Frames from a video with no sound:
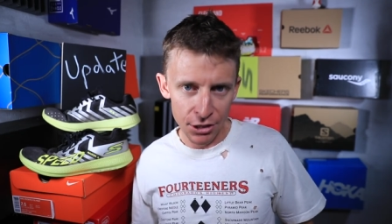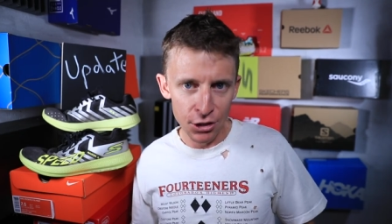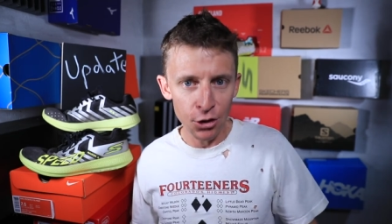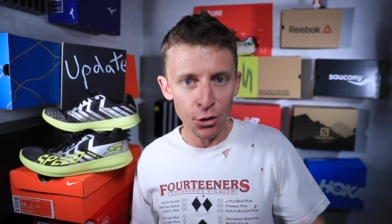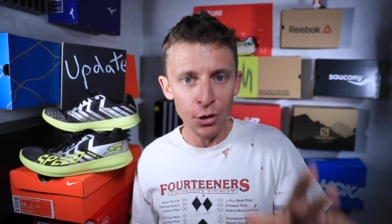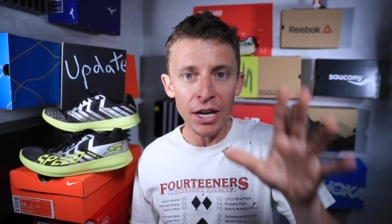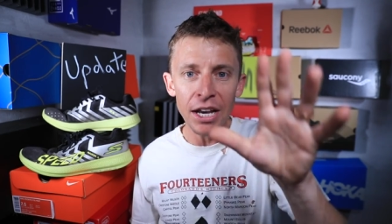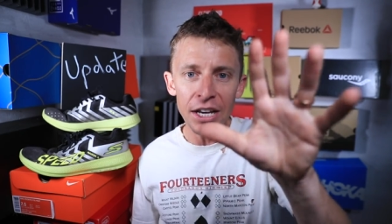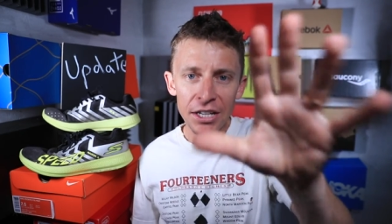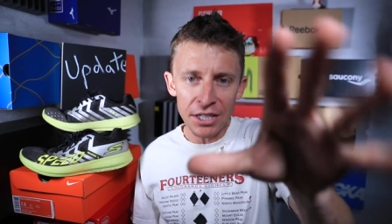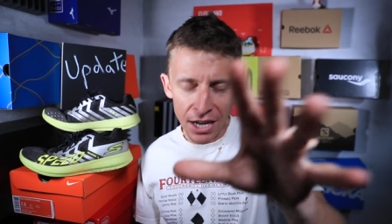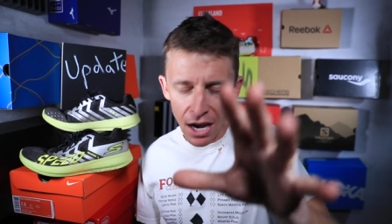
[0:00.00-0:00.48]
So
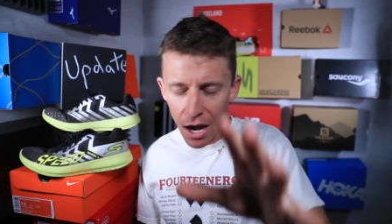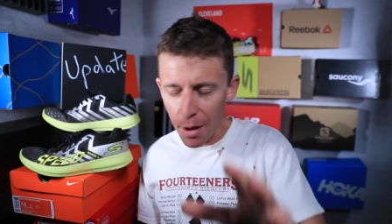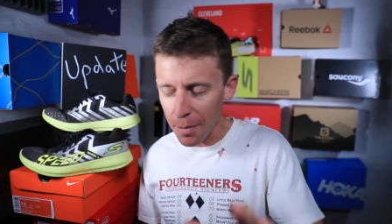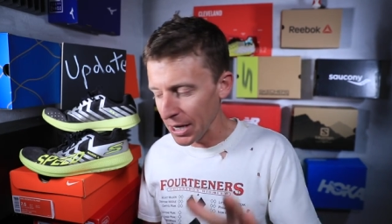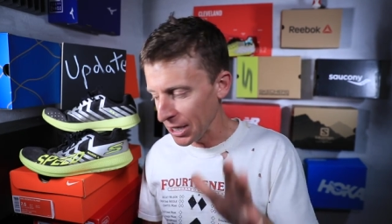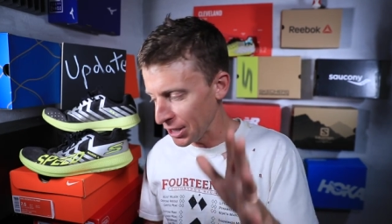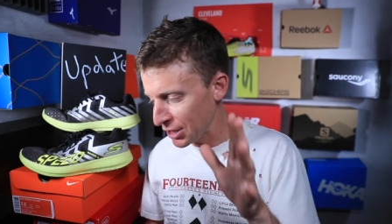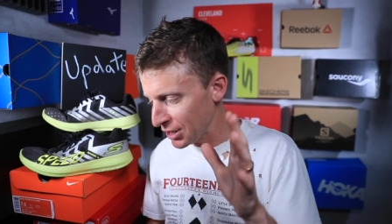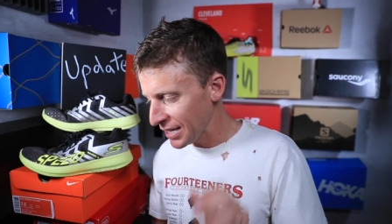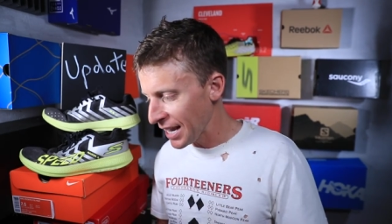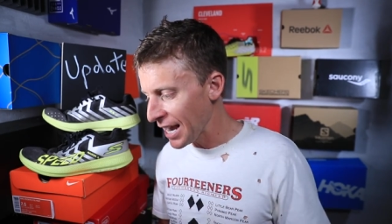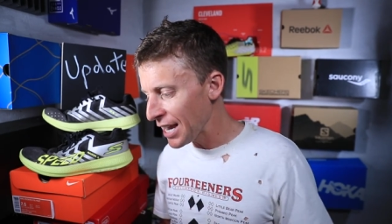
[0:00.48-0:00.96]
it is
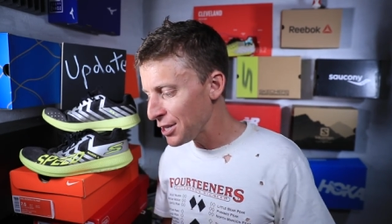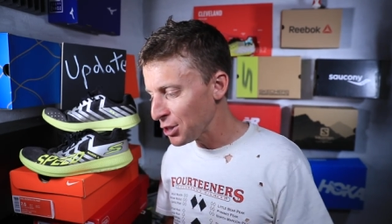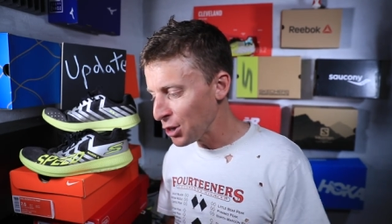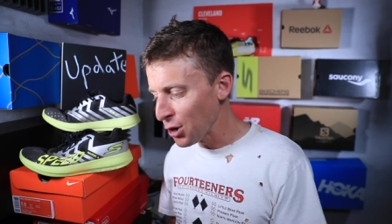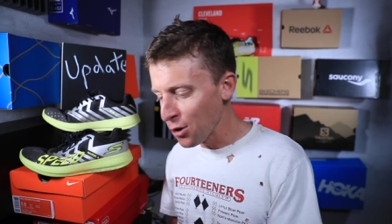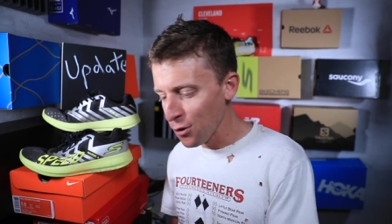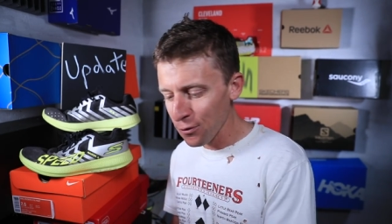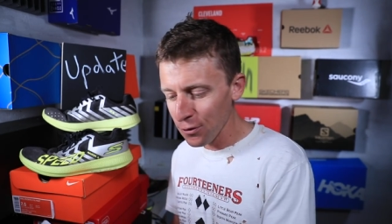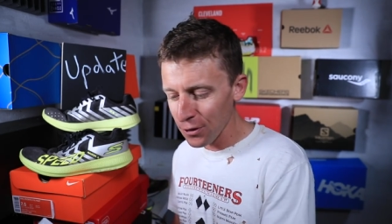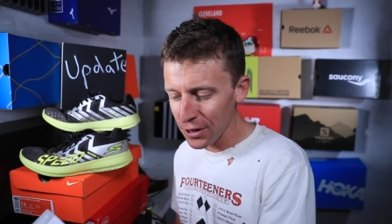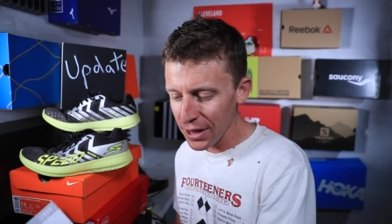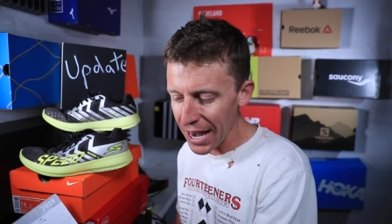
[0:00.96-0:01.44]
coming. Stay
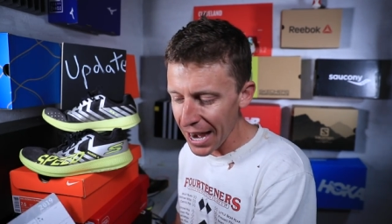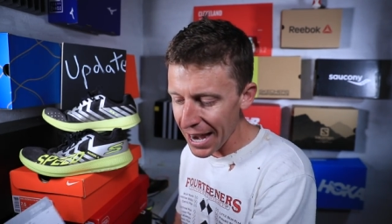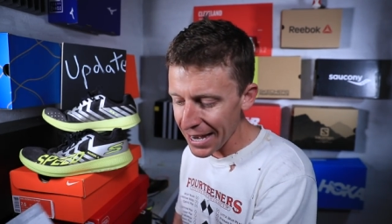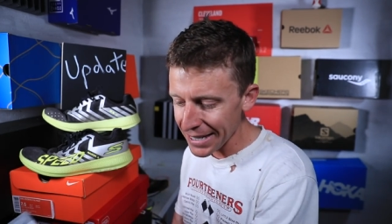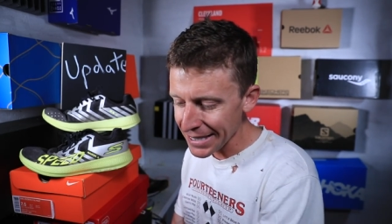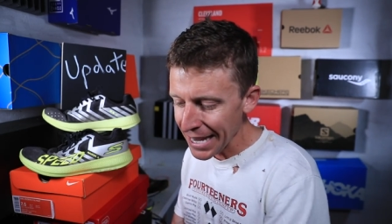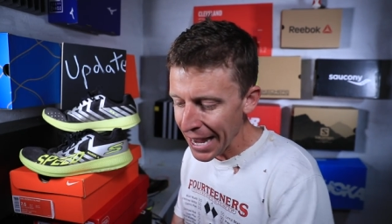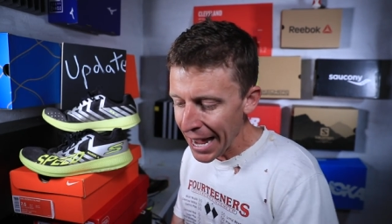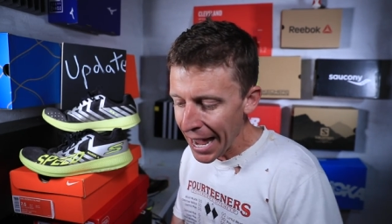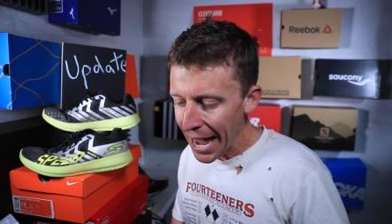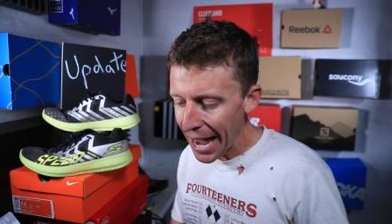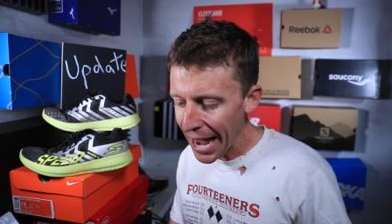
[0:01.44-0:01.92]
tuned for
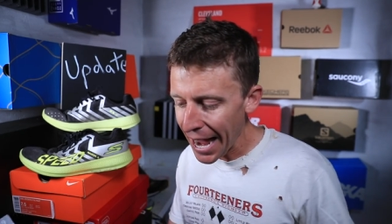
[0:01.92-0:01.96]
that.